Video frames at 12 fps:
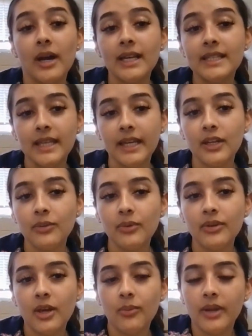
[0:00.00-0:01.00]
a second
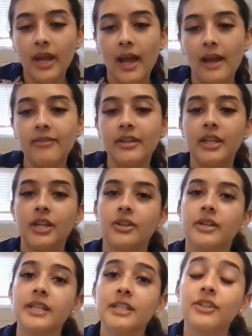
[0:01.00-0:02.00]
rule that we have in here
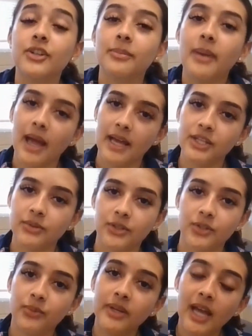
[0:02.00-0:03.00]
is your
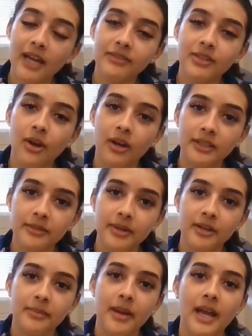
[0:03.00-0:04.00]
passwords. We have talked about
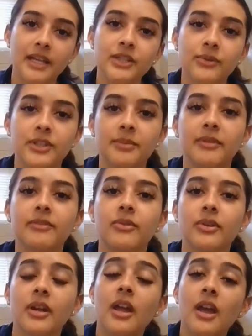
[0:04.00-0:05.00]
our passwords
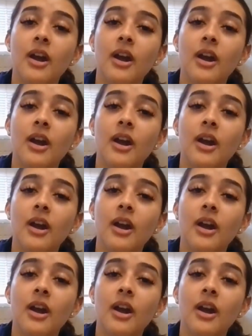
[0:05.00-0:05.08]
before.